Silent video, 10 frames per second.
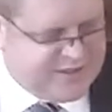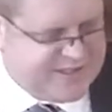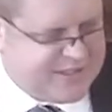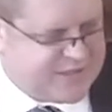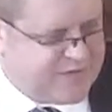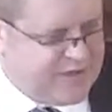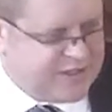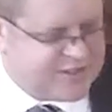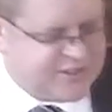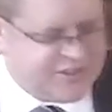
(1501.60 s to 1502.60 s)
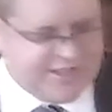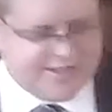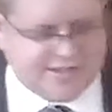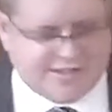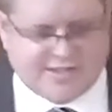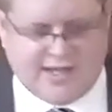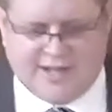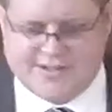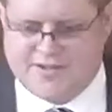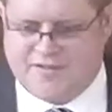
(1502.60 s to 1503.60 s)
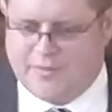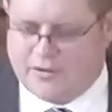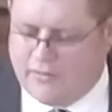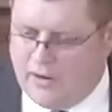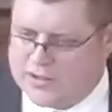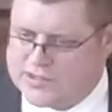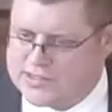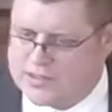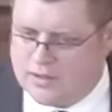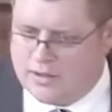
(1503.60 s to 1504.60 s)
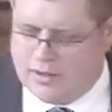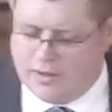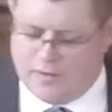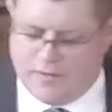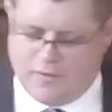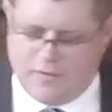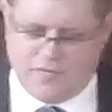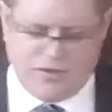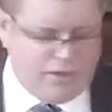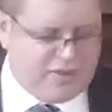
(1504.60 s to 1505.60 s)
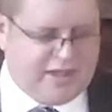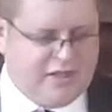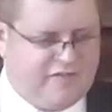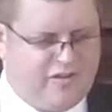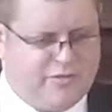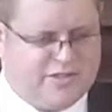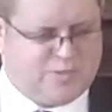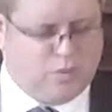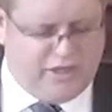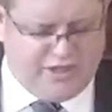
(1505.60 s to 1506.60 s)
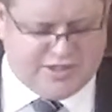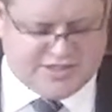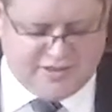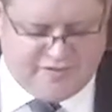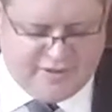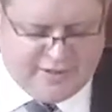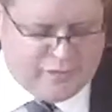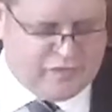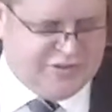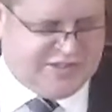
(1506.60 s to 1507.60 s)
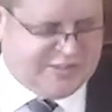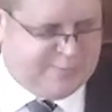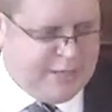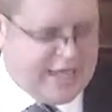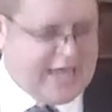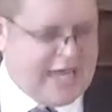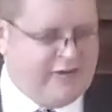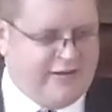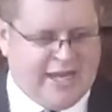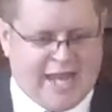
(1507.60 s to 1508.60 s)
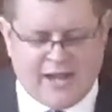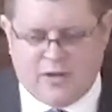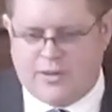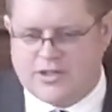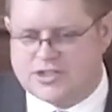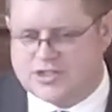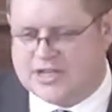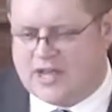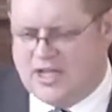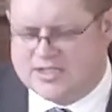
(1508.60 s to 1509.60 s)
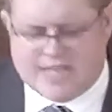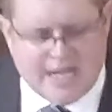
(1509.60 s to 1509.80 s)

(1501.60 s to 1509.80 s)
it is finished, that Jesus uttered from the cross do you think of them as words of despair and anguish? He can't take